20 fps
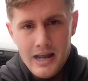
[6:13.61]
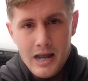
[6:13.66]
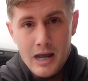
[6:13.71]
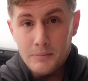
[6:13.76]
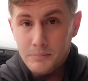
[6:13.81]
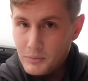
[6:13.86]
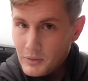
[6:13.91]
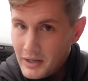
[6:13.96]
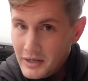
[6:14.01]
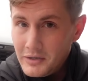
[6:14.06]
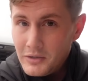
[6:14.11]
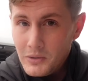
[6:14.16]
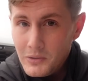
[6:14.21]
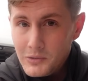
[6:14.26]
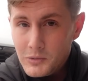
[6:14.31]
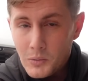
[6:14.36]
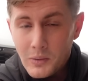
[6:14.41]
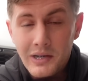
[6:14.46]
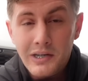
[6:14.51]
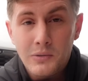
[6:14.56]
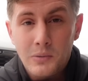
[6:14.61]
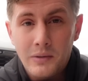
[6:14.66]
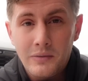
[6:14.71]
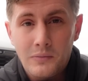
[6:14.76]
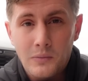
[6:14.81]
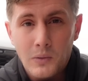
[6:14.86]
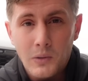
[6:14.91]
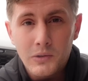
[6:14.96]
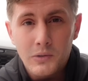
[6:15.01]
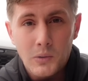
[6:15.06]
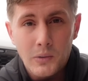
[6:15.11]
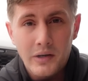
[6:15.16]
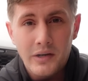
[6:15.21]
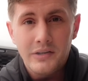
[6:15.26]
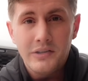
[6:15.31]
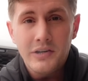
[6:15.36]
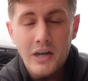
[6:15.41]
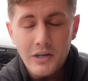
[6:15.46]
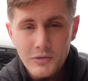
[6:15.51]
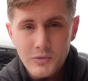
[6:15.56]
a brand new 2024 Toyota
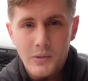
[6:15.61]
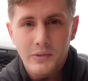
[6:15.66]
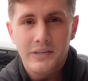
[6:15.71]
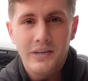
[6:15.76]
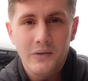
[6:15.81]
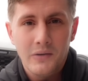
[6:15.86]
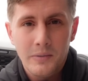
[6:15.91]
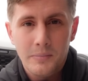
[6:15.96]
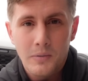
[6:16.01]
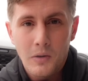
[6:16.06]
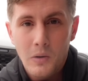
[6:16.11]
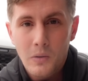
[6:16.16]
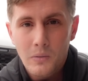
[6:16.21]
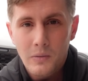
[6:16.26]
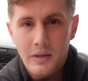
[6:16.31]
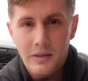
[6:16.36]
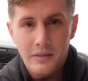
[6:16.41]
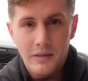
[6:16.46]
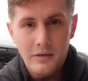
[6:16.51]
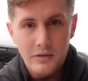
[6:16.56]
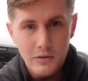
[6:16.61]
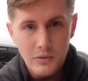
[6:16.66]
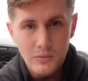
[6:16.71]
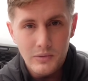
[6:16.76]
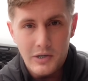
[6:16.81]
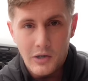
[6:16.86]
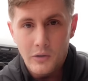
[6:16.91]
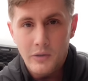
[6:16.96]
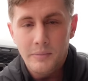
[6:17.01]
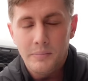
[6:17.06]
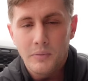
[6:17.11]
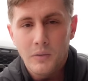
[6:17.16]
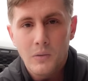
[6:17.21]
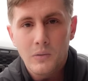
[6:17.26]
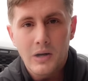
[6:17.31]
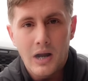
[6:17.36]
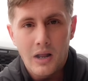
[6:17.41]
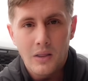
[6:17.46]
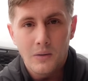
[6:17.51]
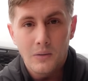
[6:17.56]
Tundra TRD Pro in the new TRD Pro
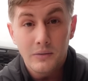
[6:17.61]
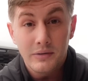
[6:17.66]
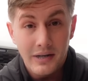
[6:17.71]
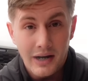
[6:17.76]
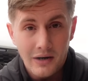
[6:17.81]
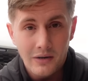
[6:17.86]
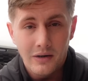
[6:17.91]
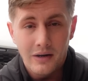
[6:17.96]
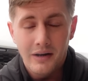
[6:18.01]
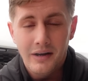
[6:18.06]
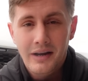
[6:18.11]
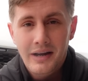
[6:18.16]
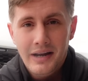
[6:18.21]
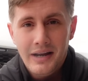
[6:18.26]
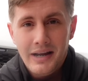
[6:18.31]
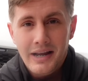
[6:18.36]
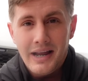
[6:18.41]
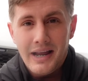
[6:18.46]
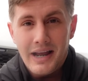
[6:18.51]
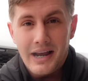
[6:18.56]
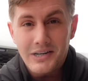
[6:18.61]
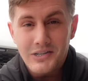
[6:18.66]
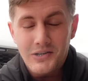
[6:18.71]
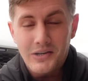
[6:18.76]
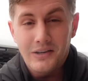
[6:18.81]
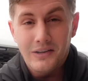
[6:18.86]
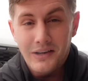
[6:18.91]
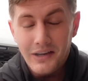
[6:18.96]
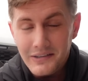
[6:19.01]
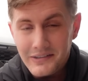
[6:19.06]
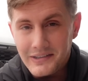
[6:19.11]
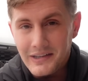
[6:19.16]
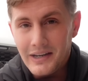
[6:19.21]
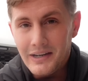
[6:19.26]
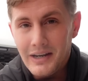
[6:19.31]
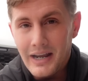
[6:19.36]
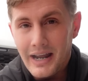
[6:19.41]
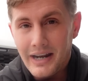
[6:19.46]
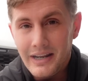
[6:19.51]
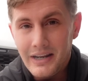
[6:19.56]
color, Terra, actually listed
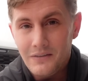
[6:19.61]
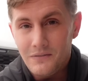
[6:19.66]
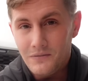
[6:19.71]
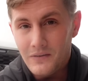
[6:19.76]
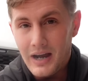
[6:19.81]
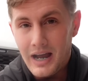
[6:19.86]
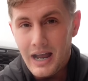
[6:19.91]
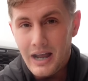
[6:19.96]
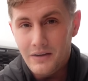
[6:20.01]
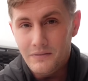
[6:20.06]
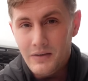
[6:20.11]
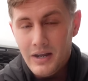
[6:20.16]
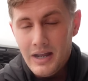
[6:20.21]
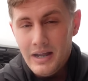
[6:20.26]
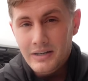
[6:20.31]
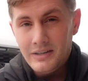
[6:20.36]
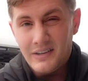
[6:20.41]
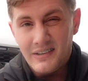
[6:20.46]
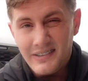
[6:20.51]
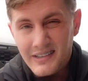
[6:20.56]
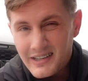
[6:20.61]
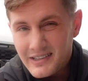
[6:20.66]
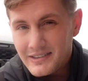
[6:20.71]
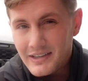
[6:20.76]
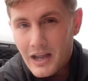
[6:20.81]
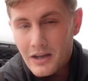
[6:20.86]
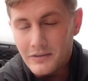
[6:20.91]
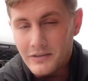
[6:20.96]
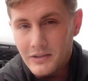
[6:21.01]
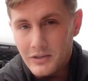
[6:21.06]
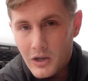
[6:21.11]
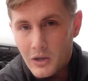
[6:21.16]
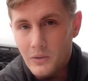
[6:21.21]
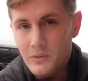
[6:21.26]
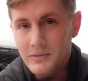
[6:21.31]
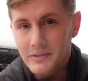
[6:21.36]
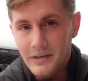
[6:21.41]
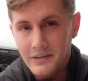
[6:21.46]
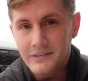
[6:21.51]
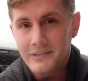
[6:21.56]
at a $5,000 to
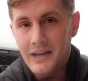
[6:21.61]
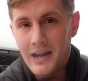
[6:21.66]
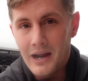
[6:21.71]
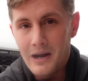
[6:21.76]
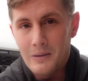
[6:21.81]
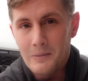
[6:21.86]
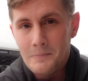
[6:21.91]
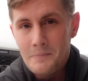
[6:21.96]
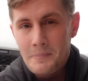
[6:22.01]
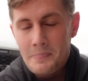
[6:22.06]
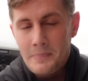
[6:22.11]
$6,000 discount.